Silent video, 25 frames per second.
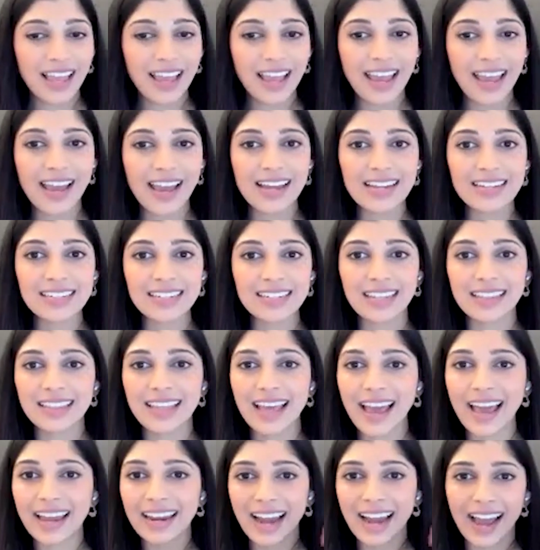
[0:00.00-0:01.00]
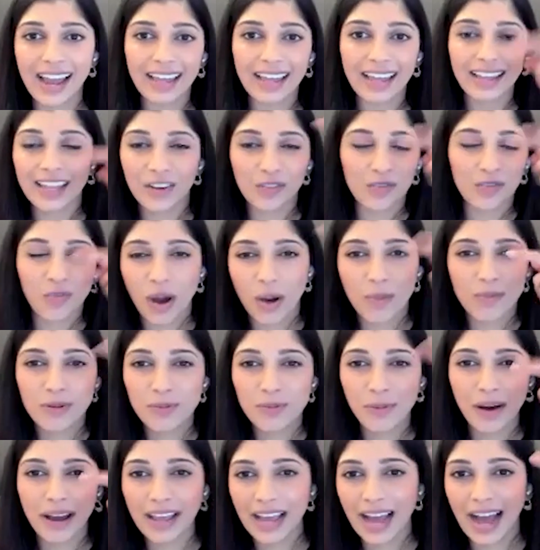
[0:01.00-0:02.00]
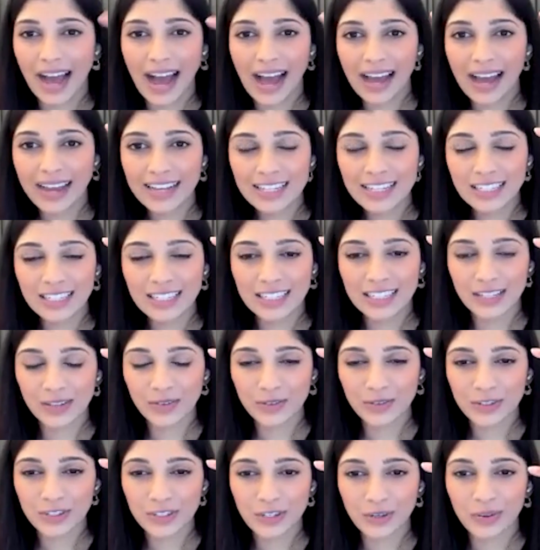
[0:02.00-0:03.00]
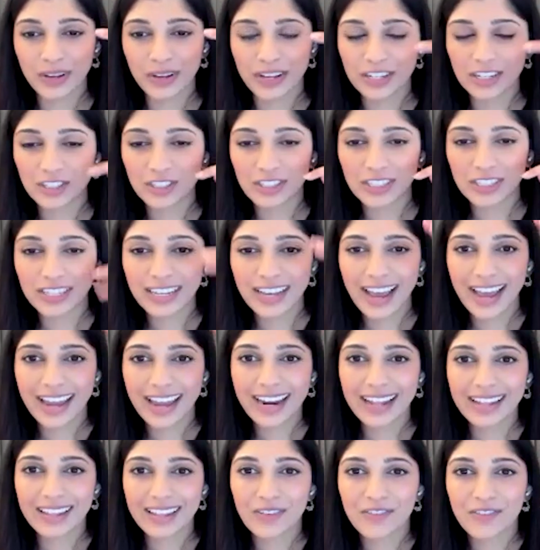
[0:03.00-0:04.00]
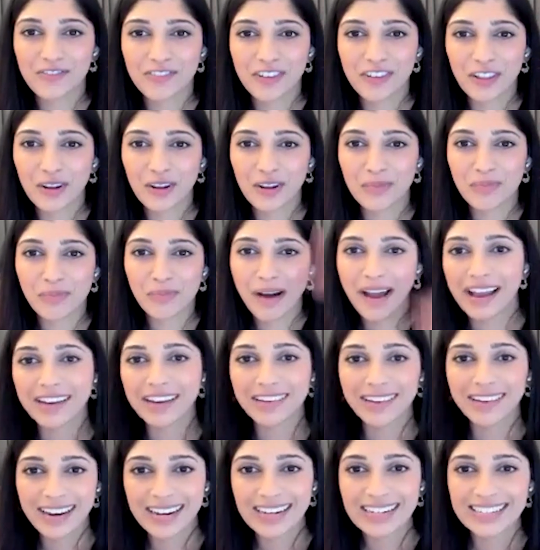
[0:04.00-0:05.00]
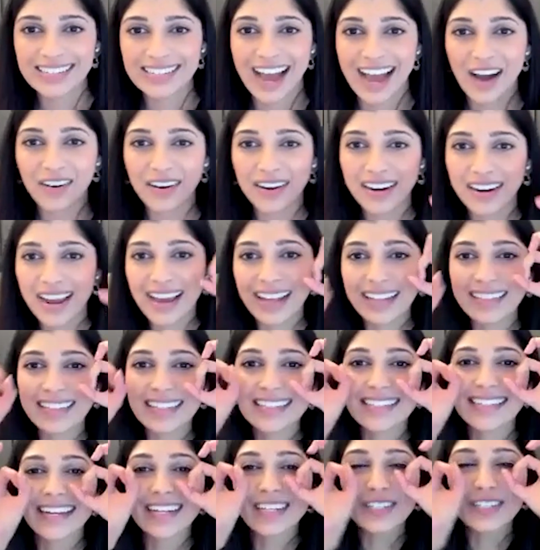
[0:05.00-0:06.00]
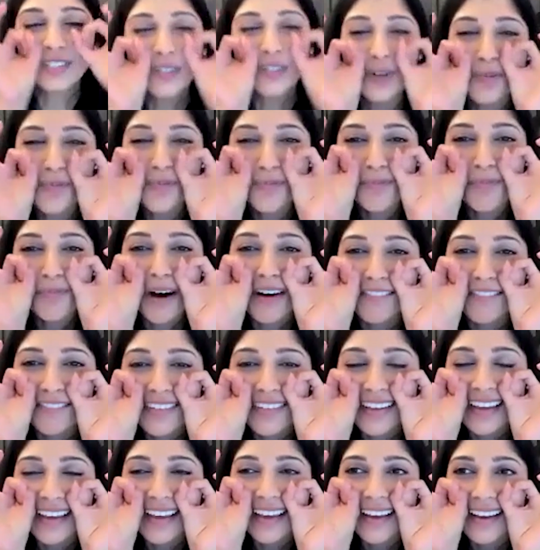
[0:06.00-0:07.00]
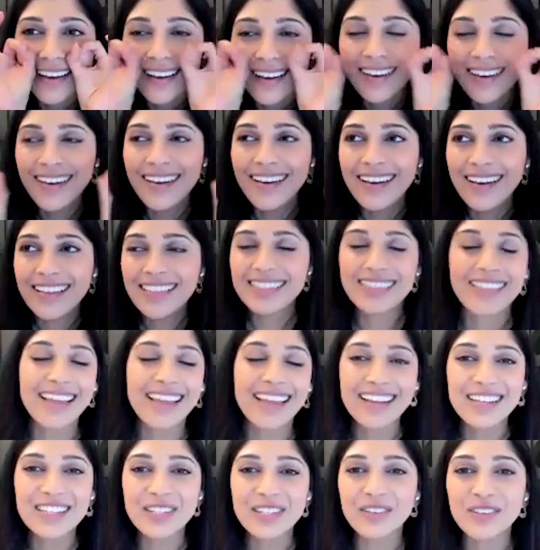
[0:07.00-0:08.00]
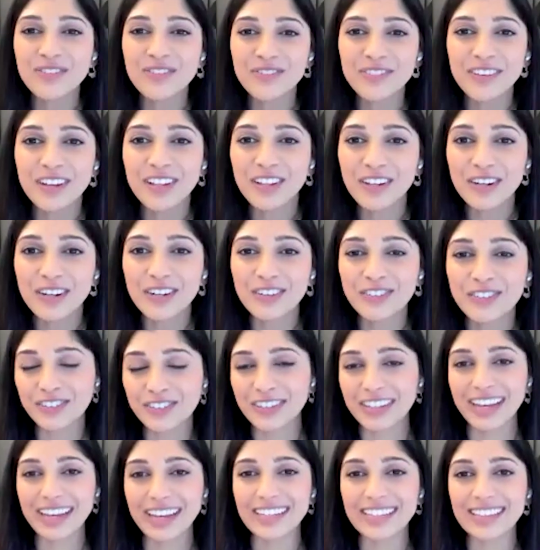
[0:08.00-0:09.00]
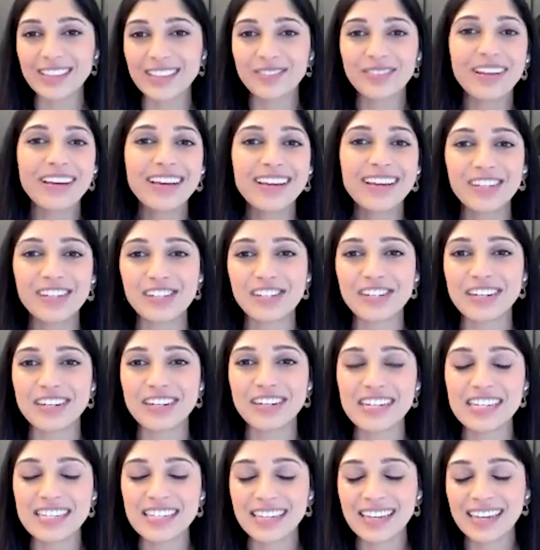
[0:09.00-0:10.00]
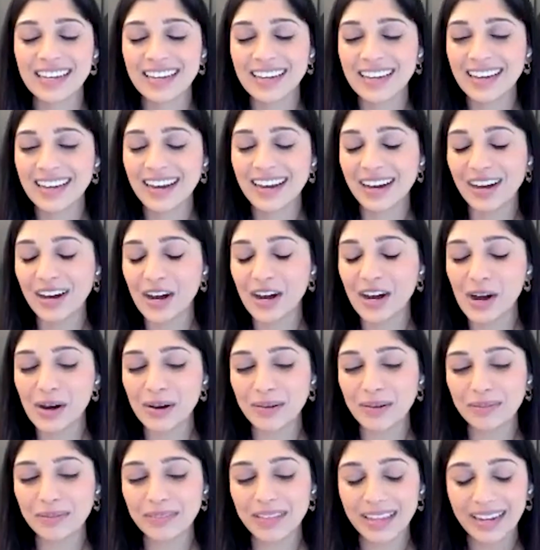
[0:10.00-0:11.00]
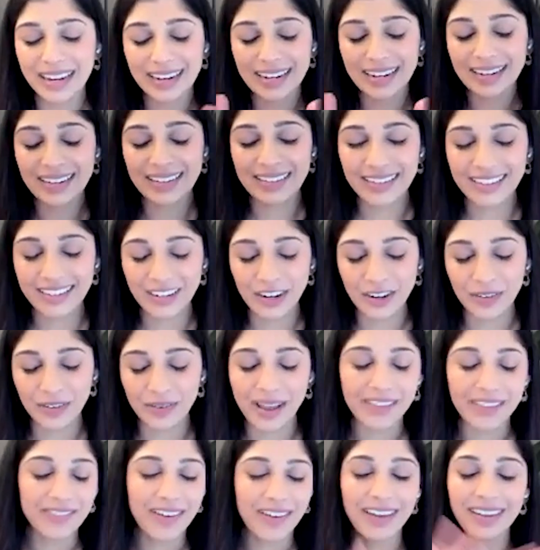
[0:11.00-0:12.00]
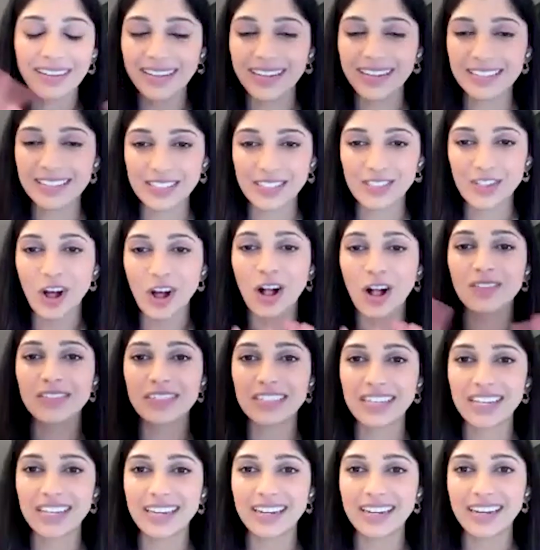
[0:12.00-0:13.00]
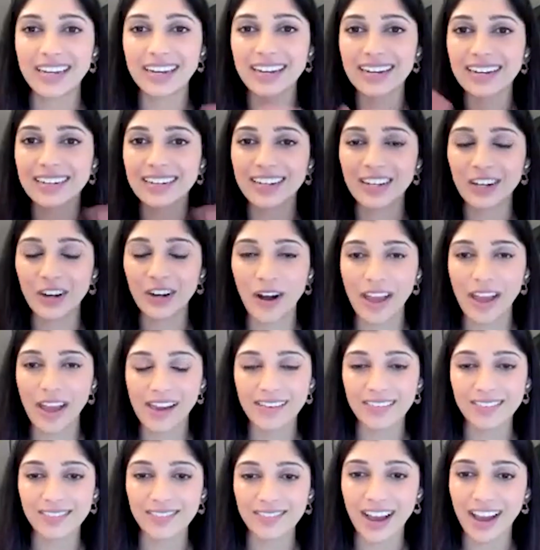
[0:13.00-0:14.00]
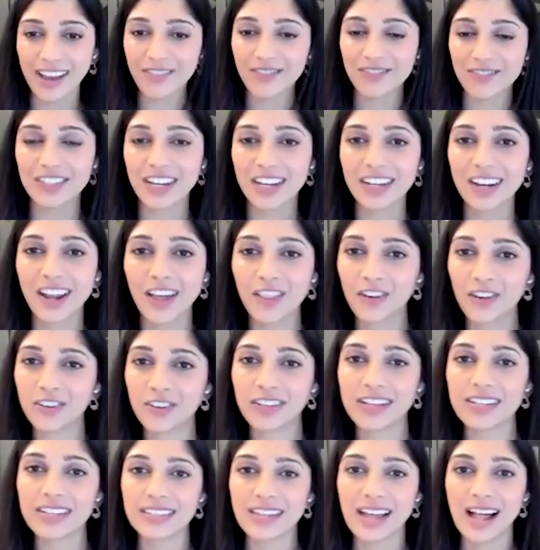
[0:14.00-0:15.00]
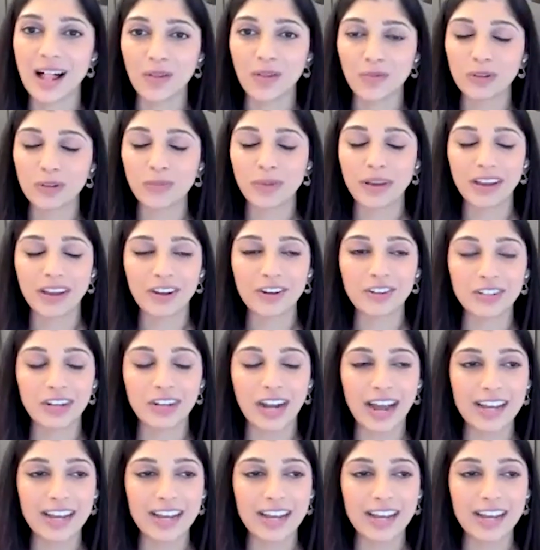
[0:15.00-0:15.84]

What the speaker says: And then I like rubbed my eyes because it was so itchy, and the filler migrated down. And I had these like two puffy things of filler for like 3 years. Then I finally dissolved it, and I've done other things to help with my under